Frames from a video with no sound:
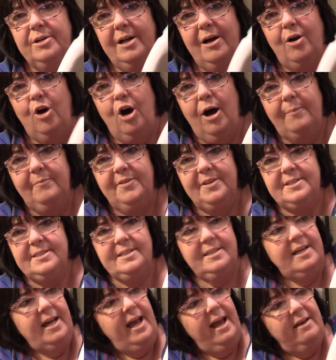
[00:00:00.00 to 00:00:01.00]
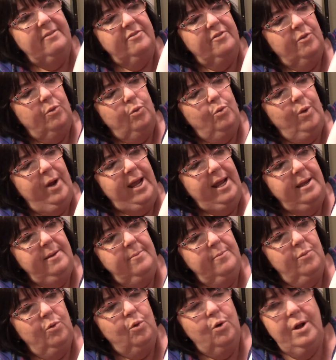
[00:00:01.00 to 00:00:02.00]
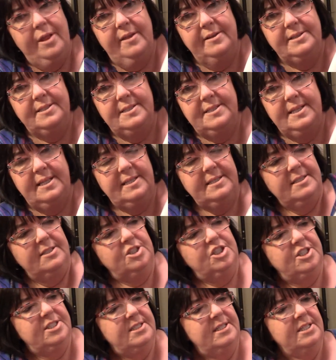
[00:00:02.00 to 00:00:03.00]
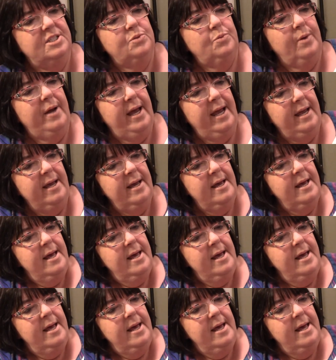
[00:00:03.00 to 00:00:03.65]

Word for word: Now, obviously, I have way more than 6 inches this way,